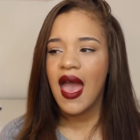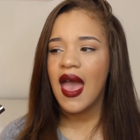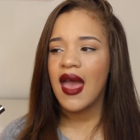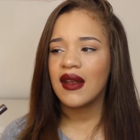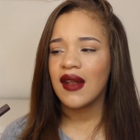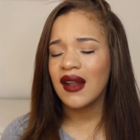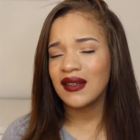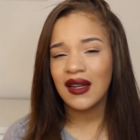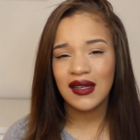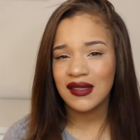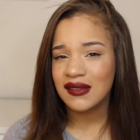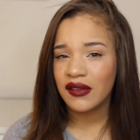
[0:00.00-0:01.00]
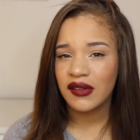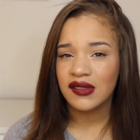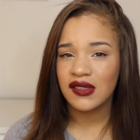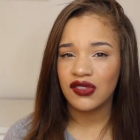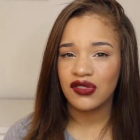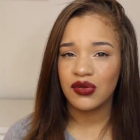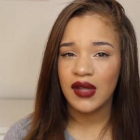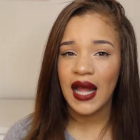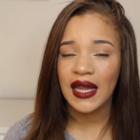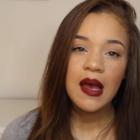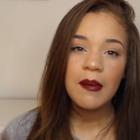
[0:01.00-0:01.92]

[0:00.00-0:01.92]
And not a lot of concealers can do that.